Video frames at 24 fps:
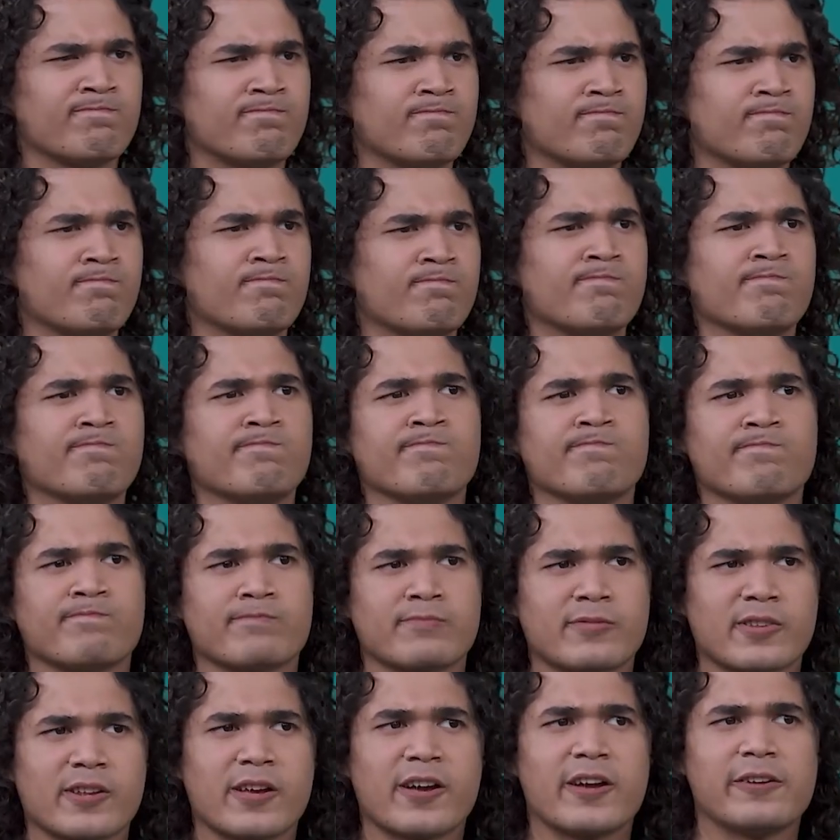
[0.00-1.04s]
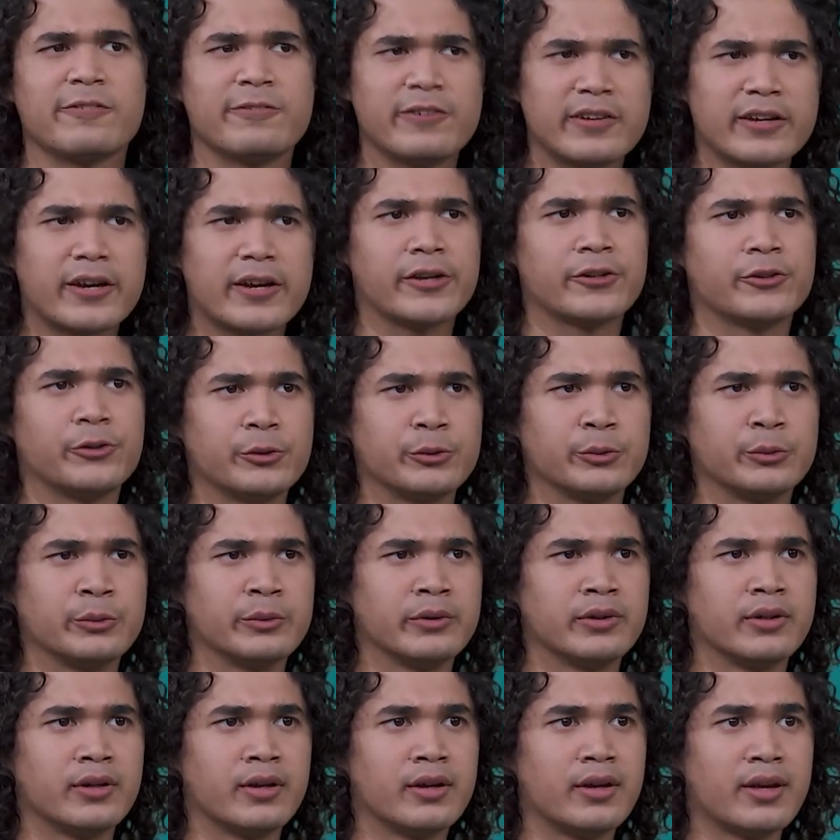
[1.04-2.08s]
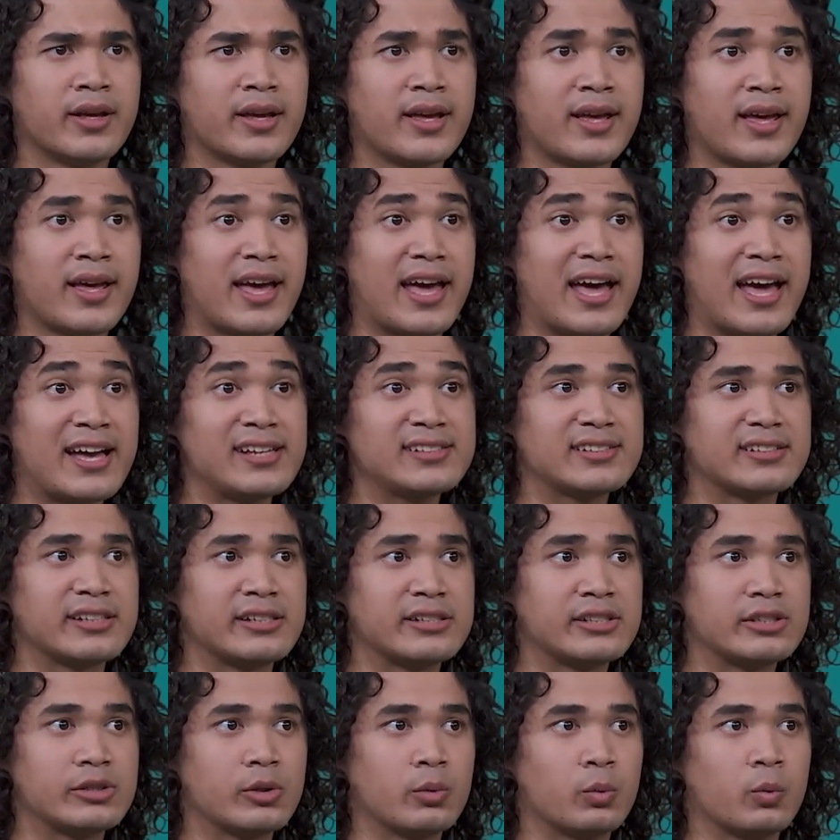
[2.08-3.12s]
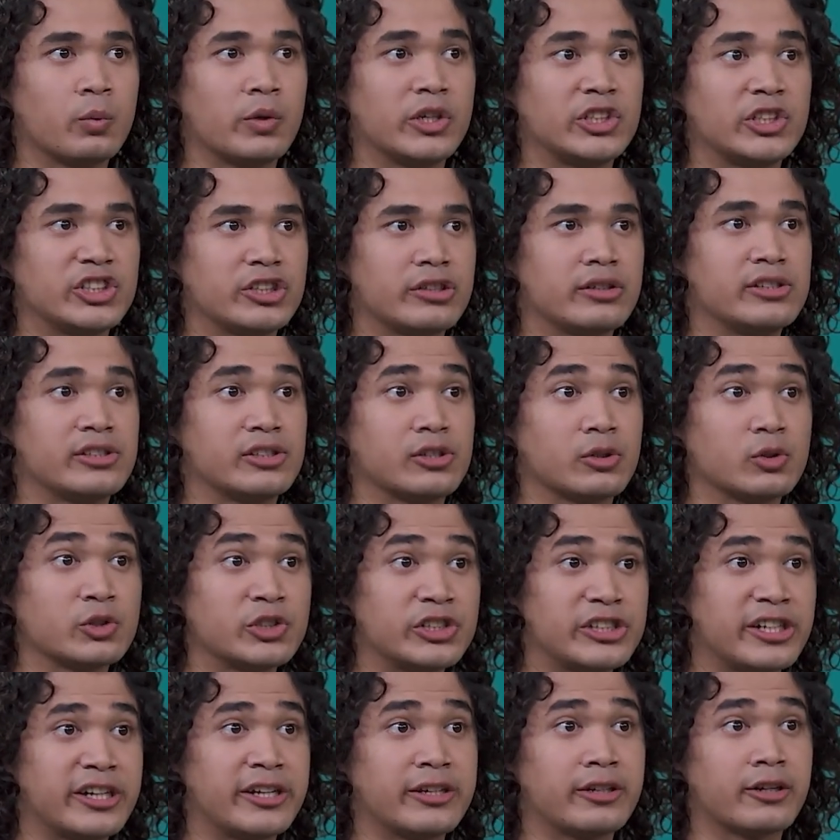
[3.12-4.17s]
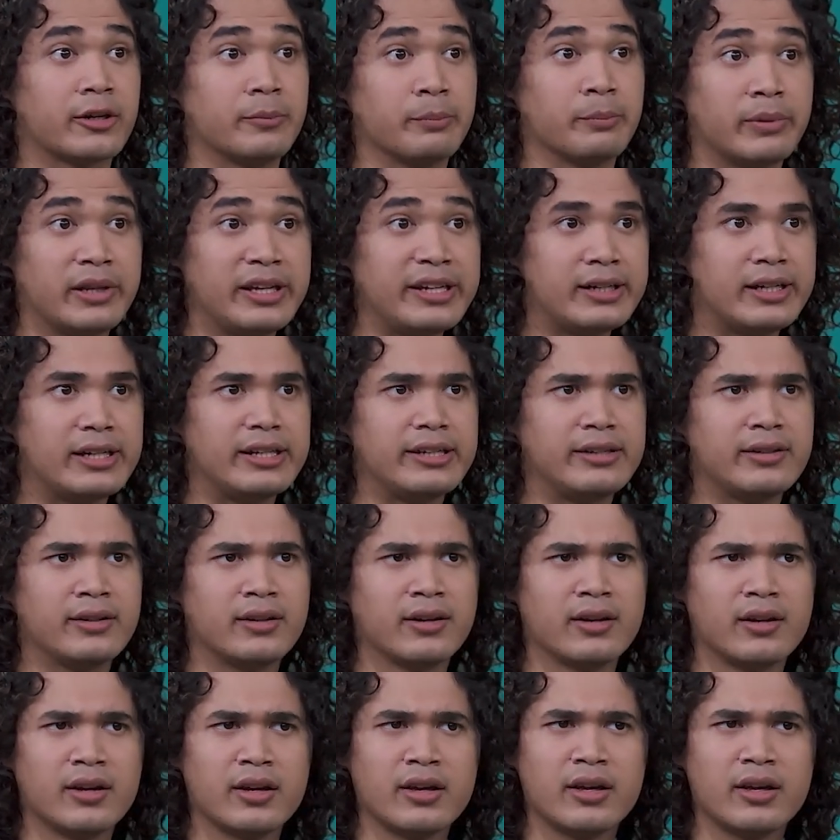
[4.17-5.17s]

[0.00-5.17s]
I think I do. Acids which dissociate completely